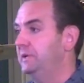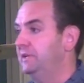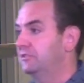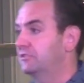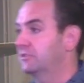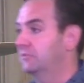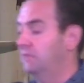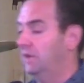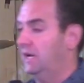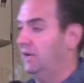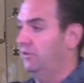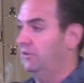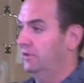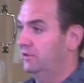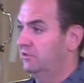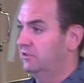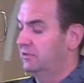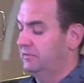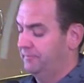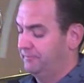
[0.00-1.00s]
piece of
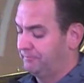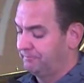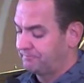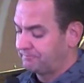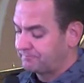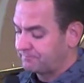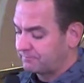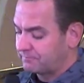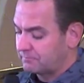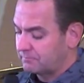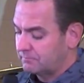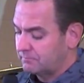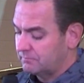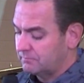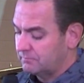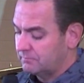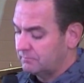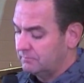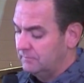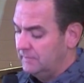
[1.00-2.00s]
knowledge.
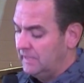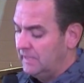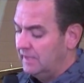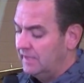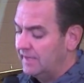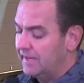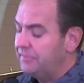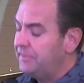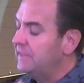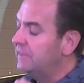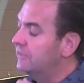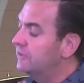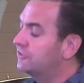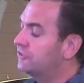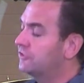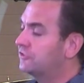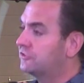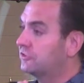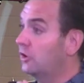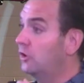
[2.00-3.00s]
And I think
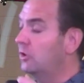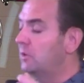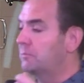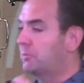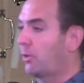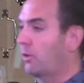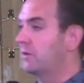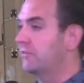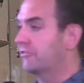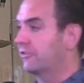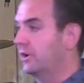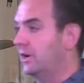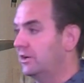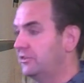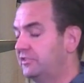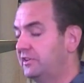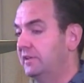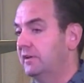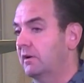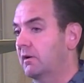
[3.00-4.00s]
this is so important for
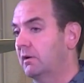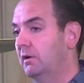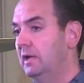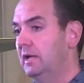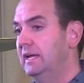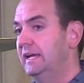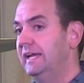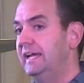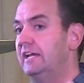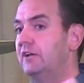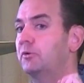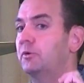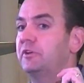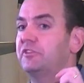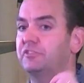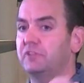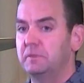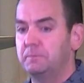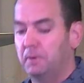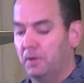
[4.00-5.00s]
us in our
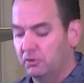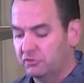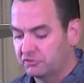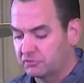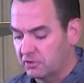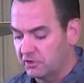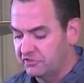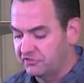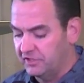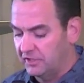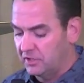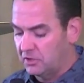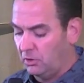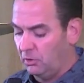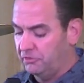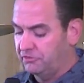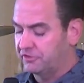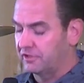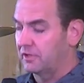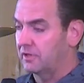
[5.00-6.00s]
increasingly post Christian
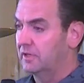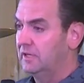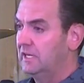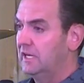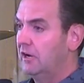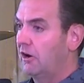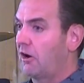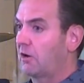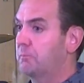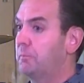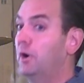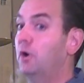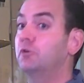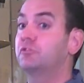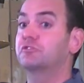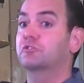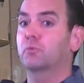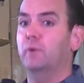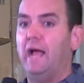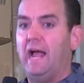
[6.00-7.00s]
culture, our
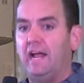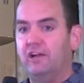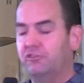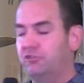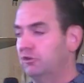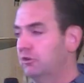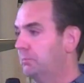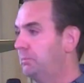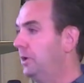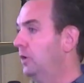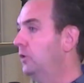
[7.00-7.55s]
post rational,